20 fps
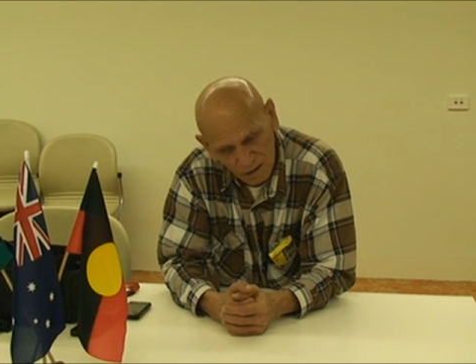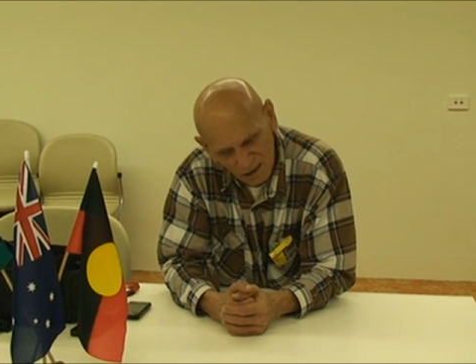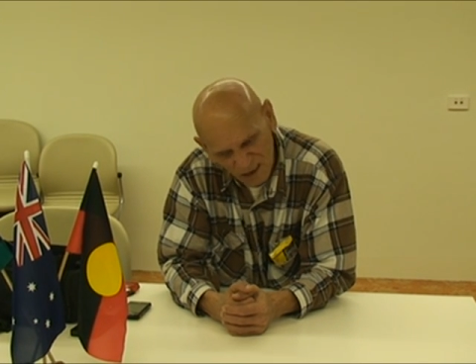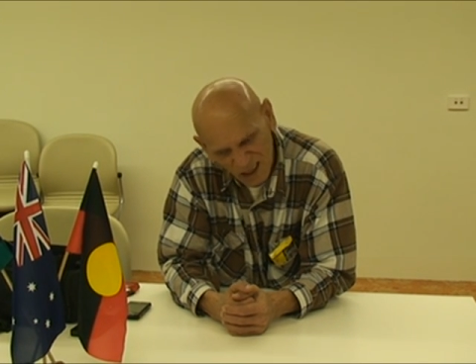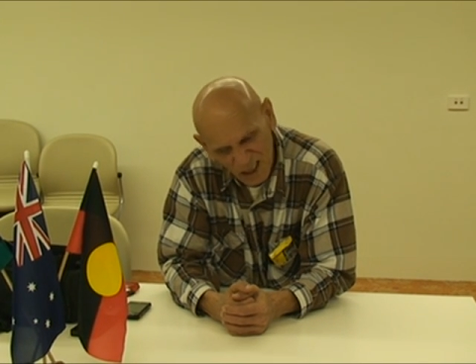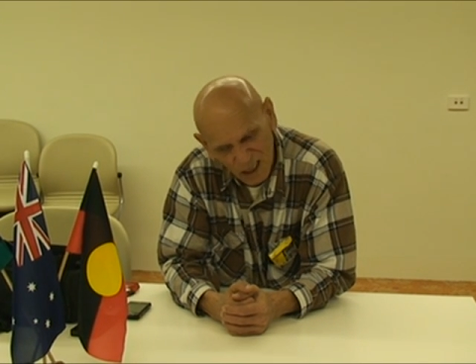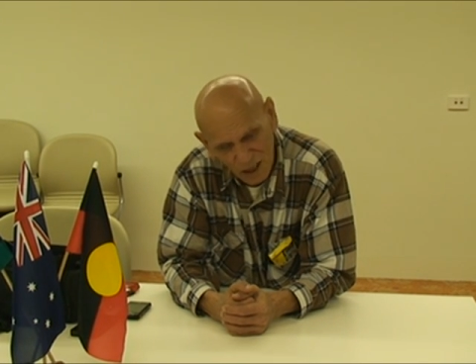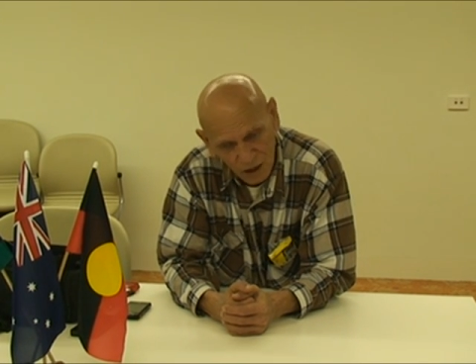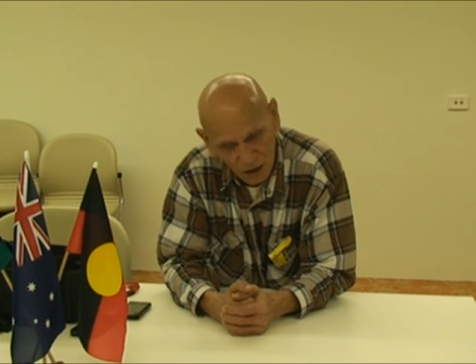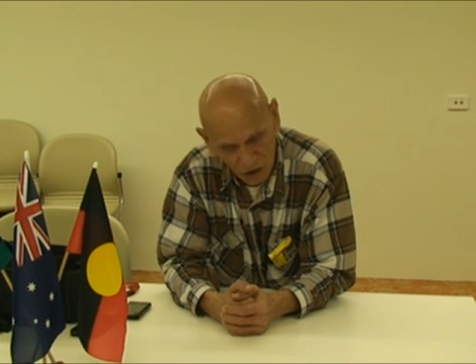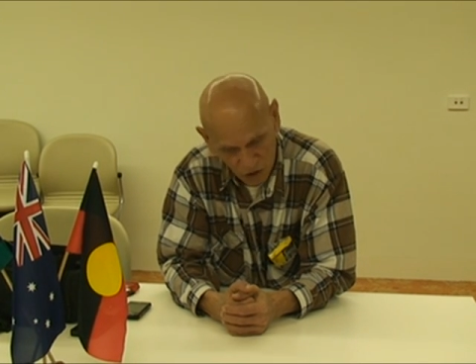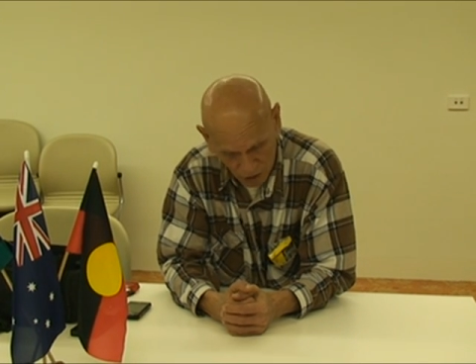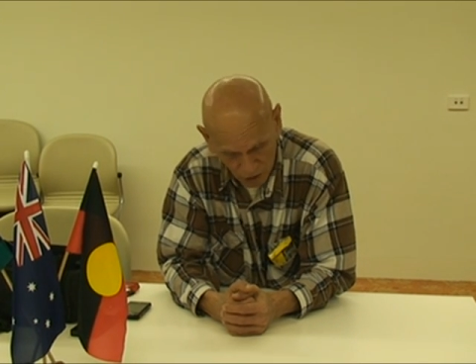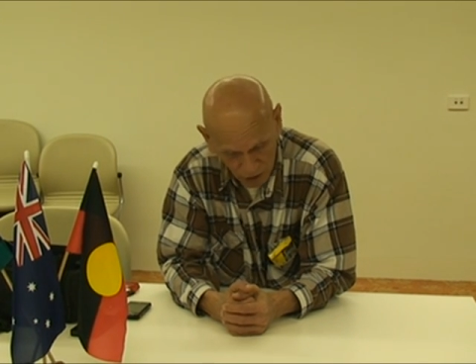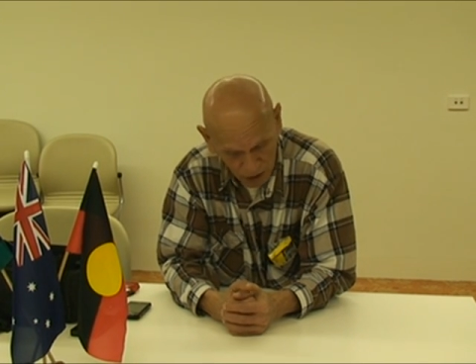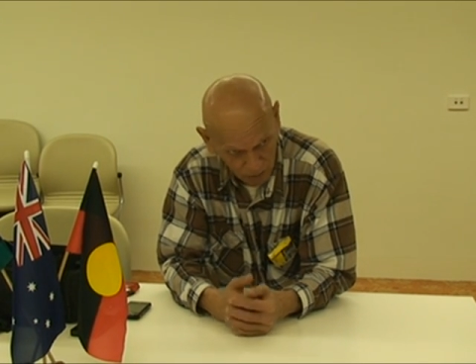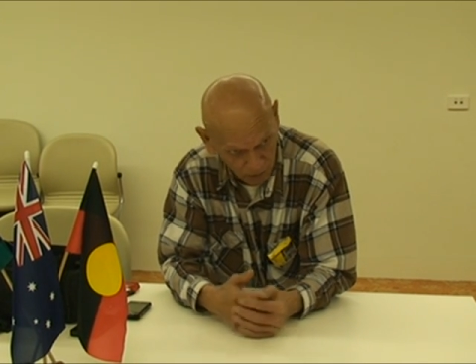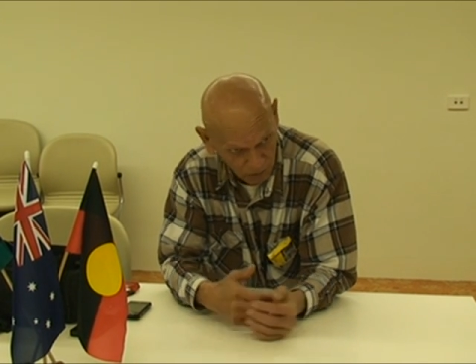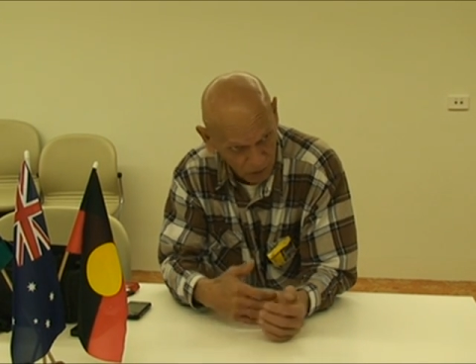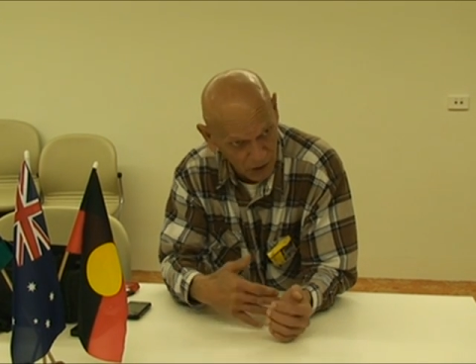that other
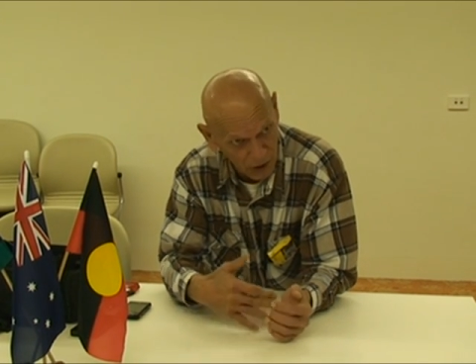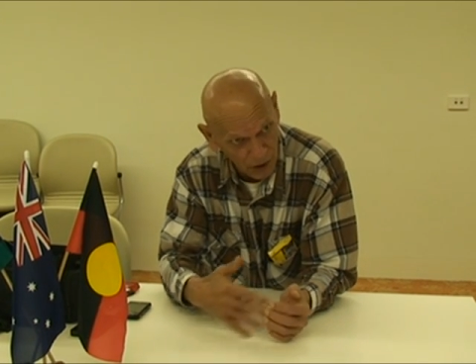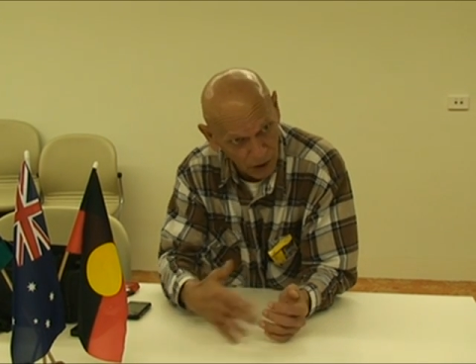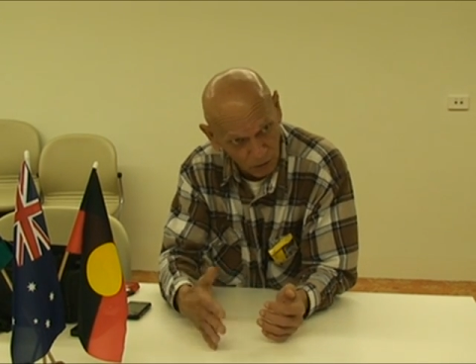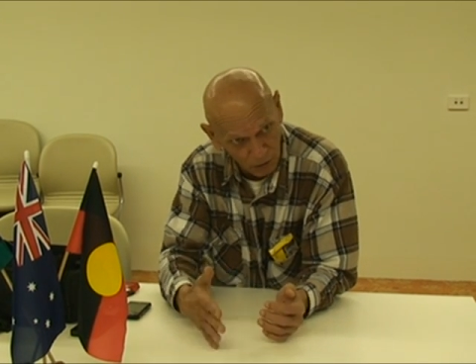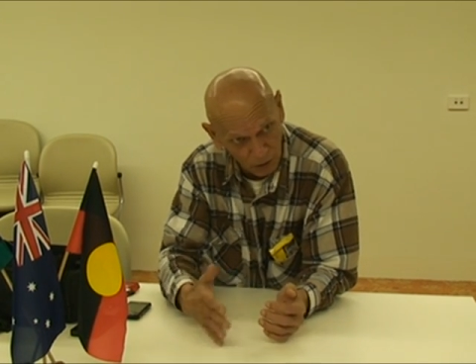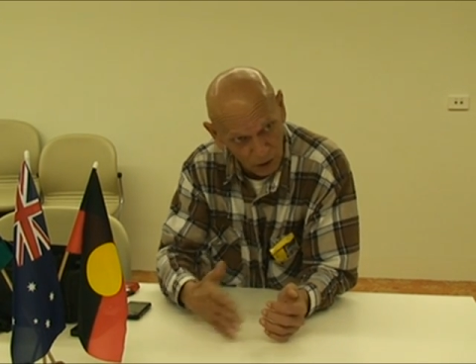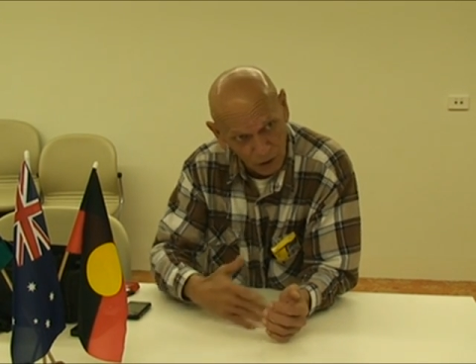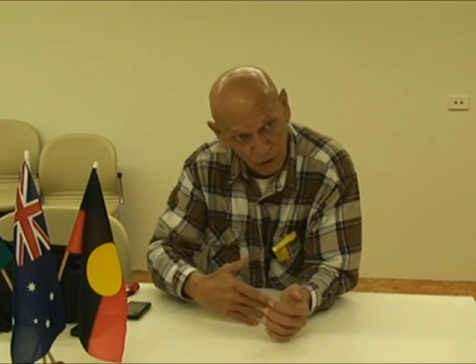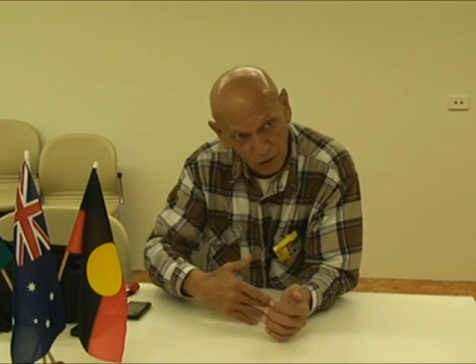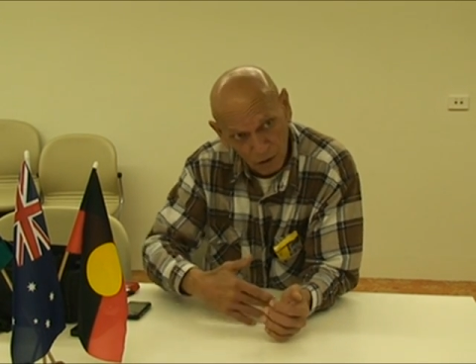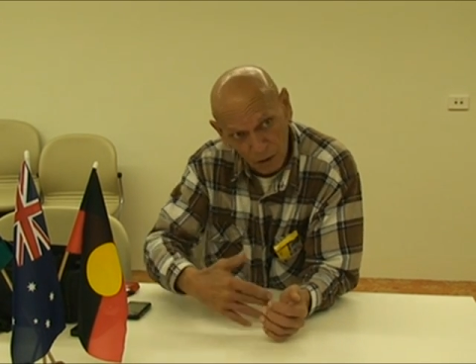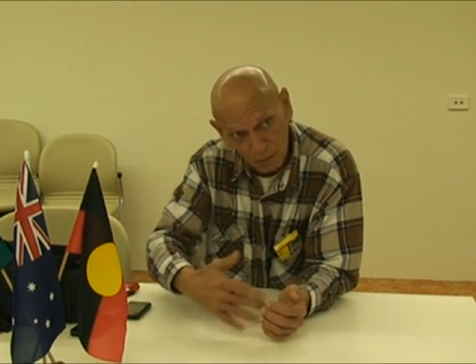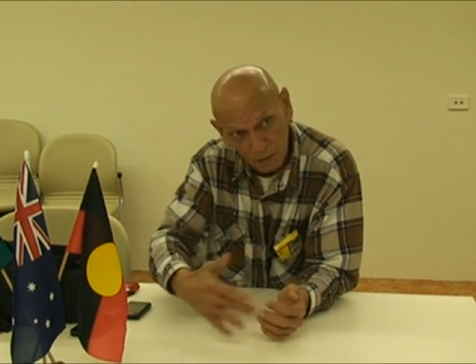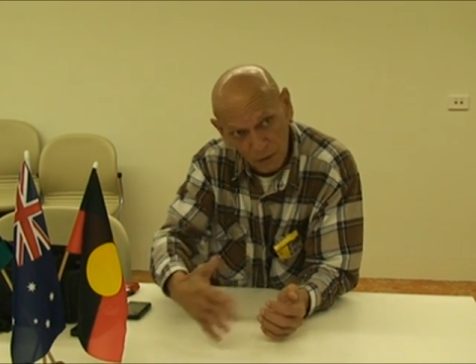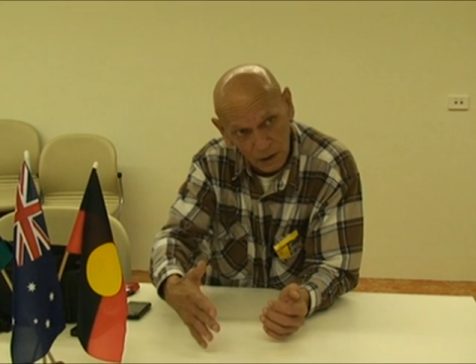side was there all the time.